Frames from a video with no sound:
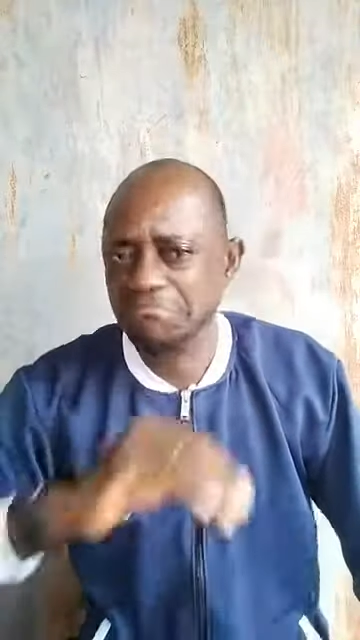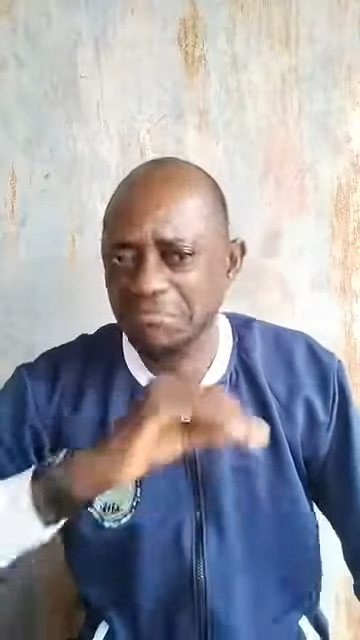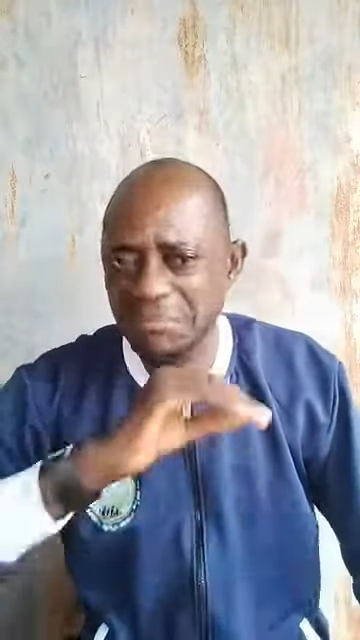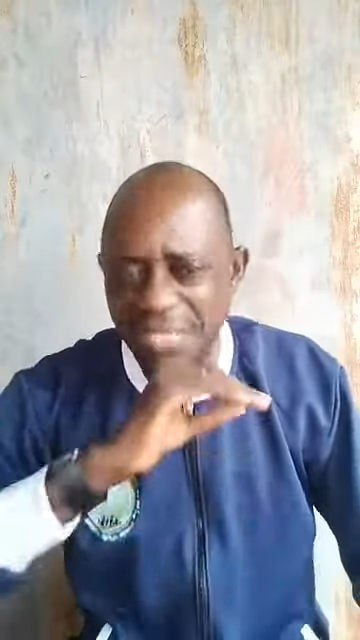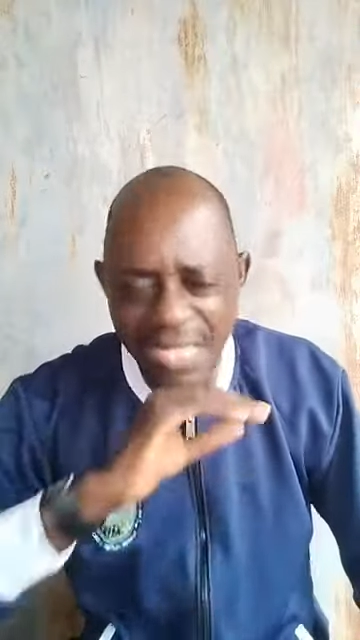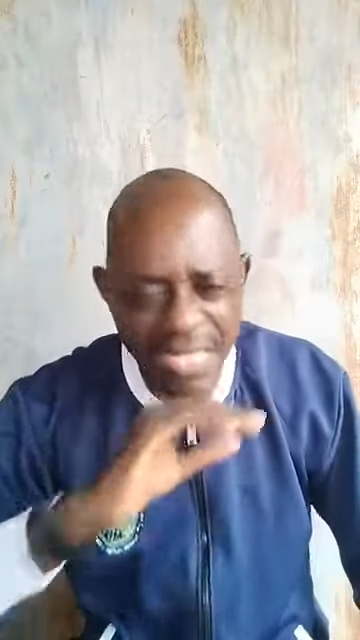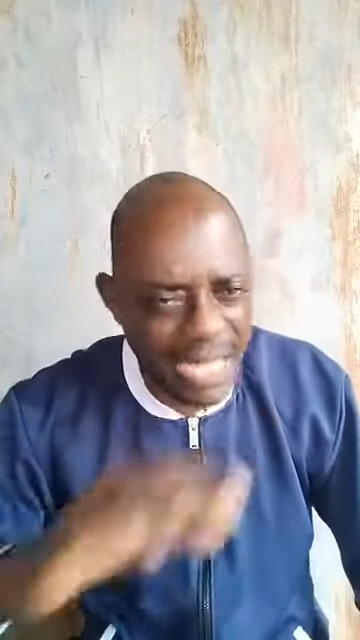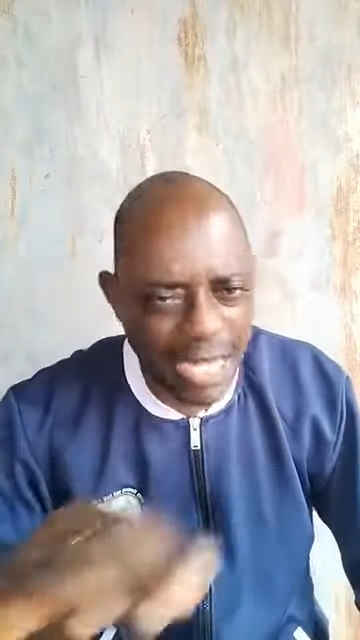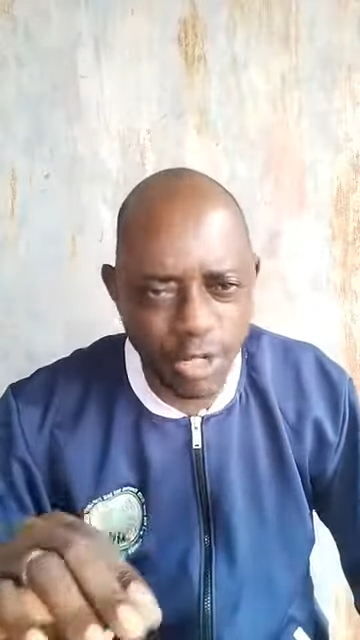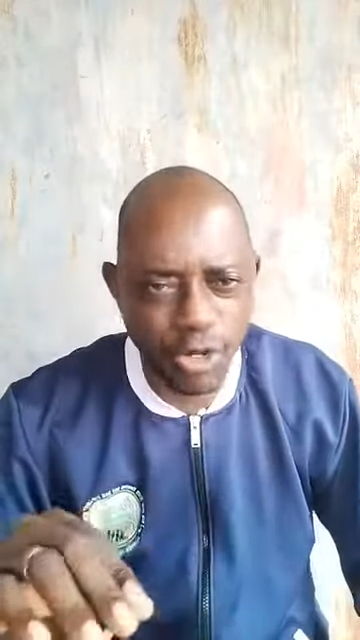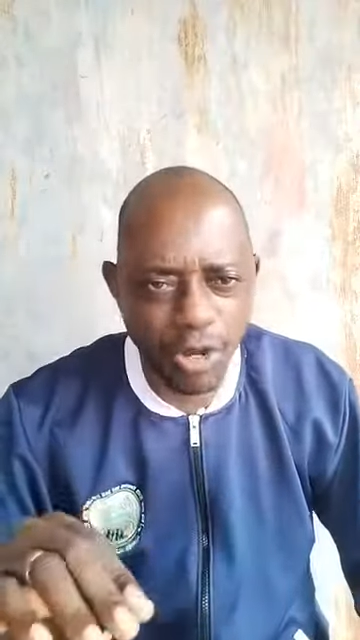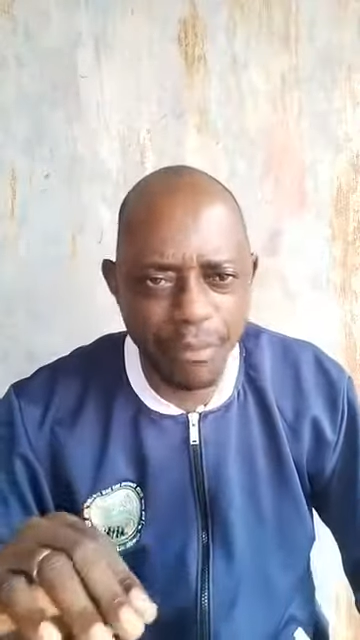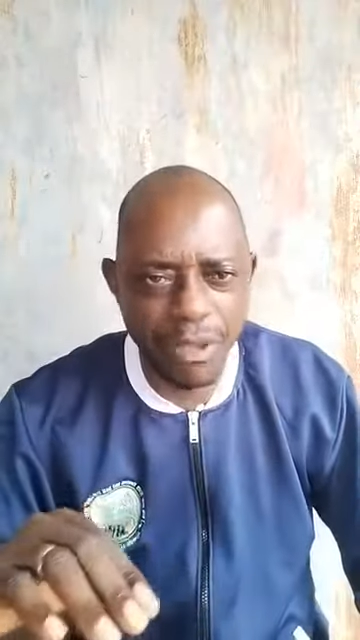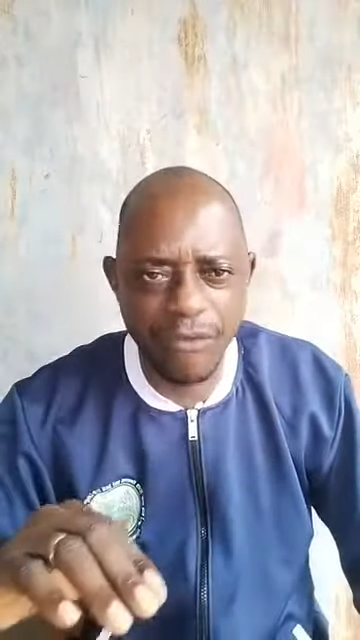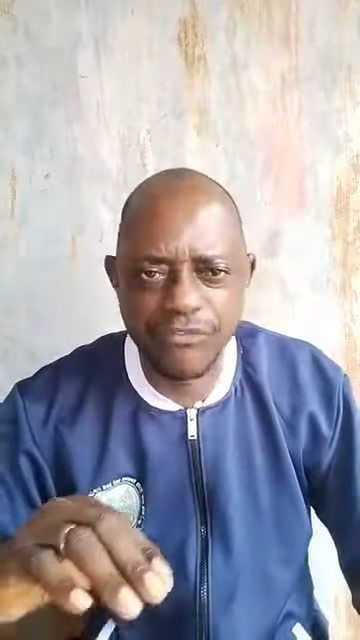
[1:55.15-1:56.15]
the
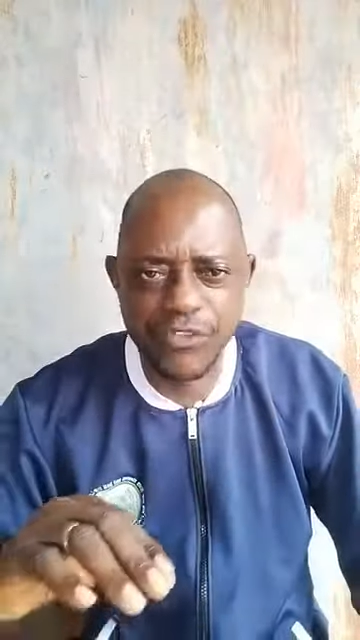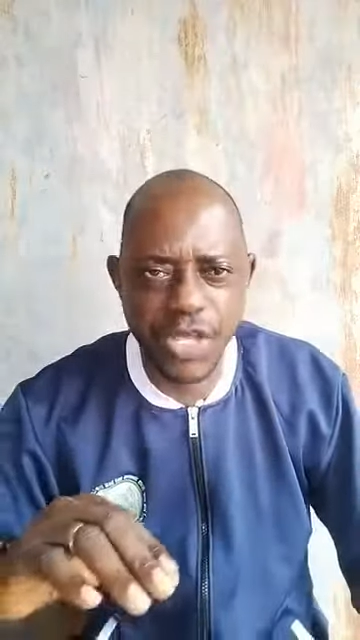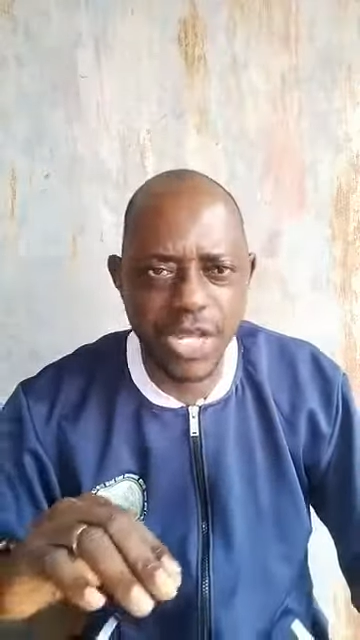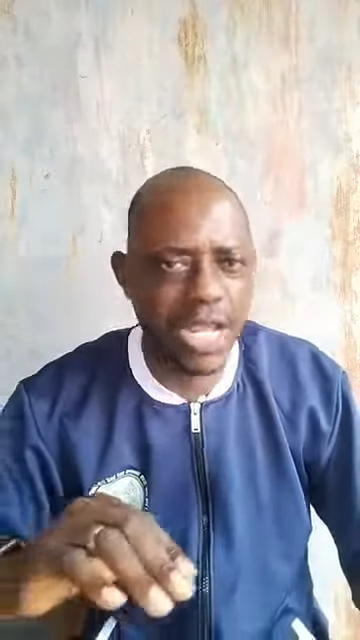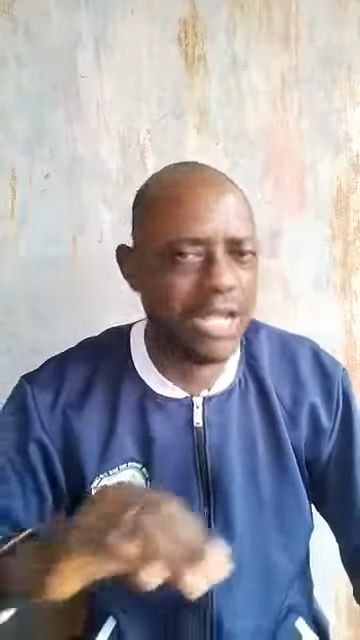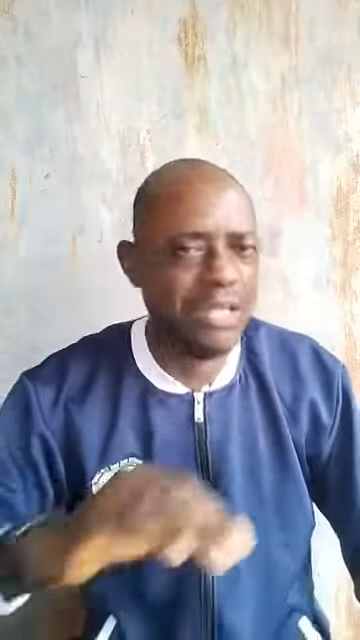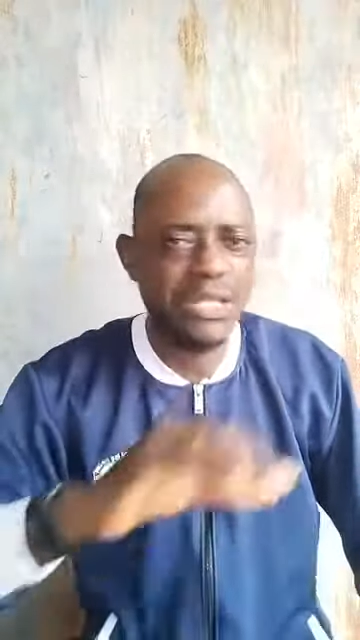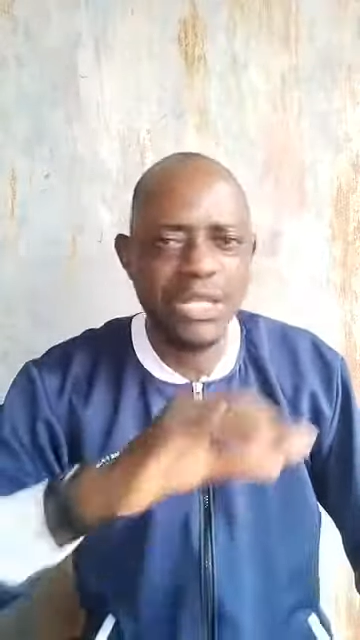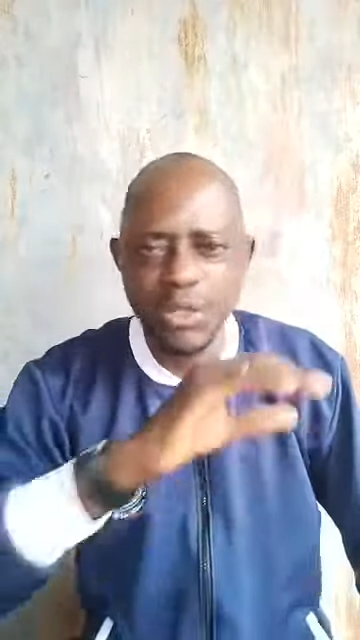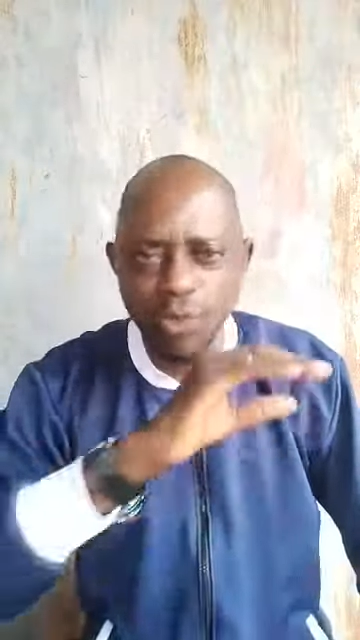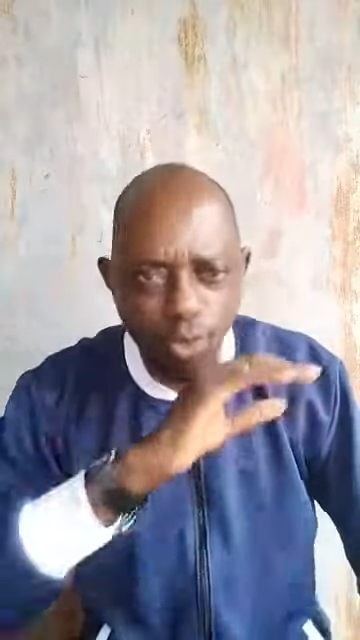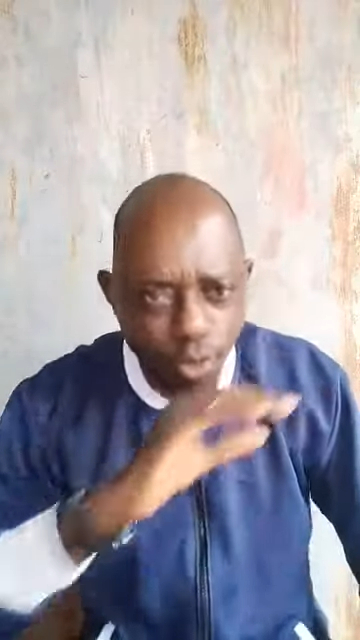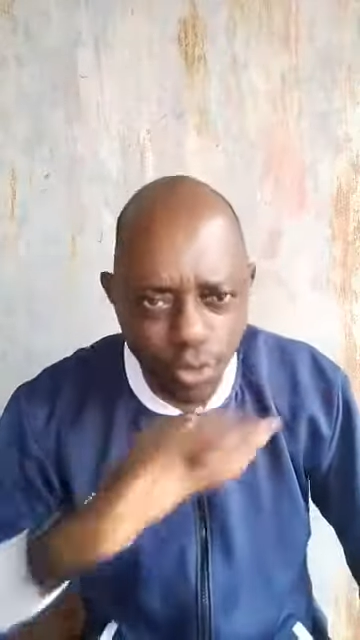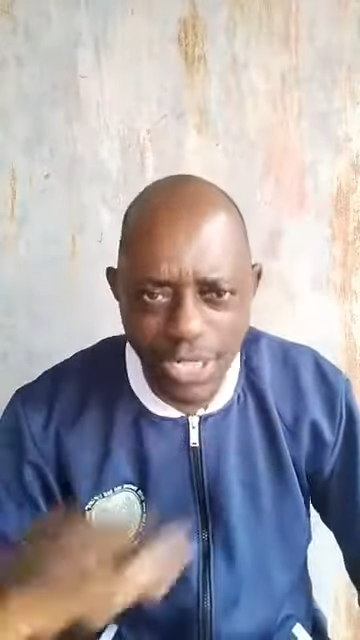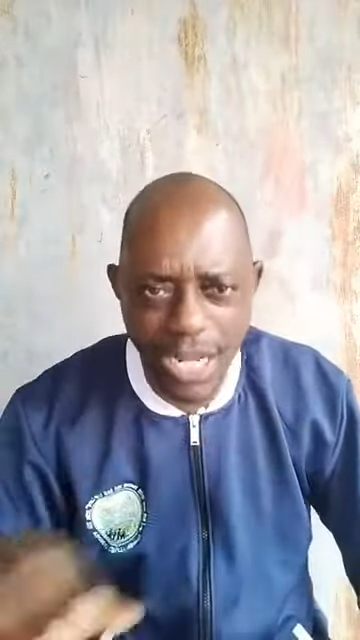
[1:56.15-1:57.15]
economy of China will
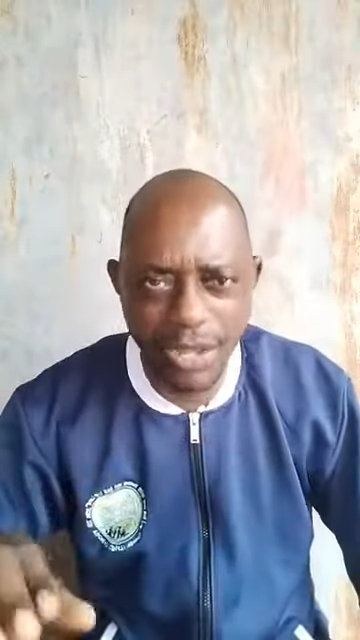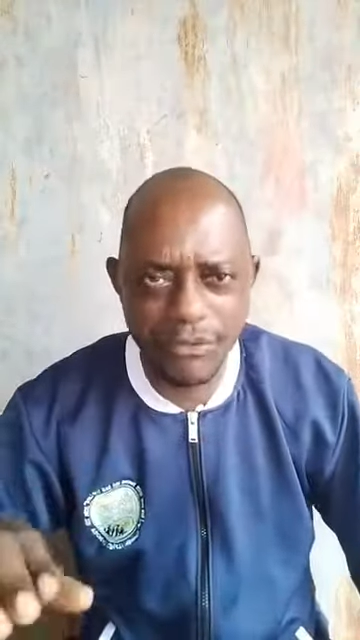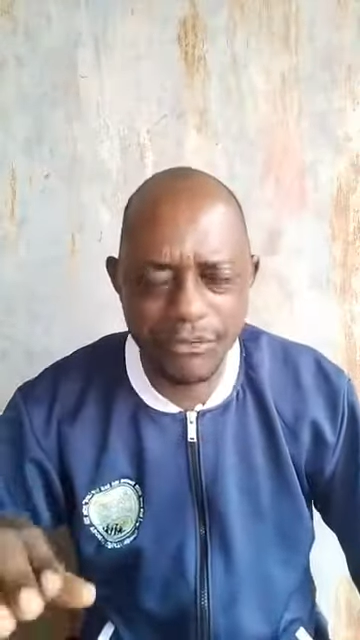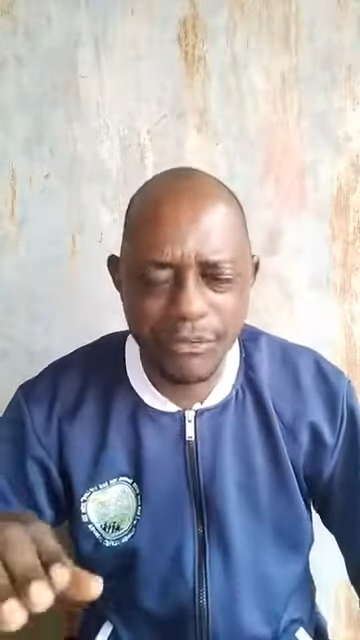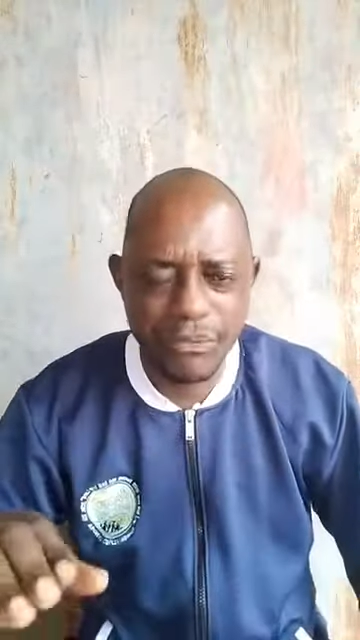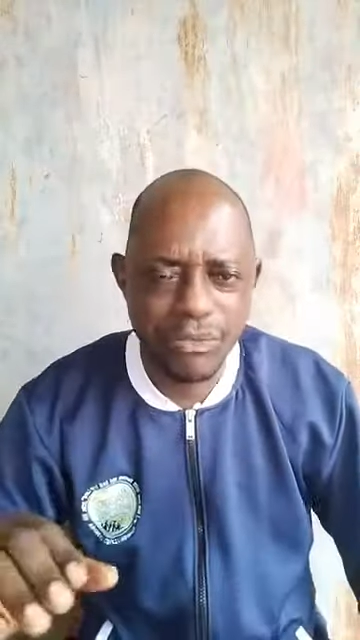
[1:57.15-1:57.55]
go down.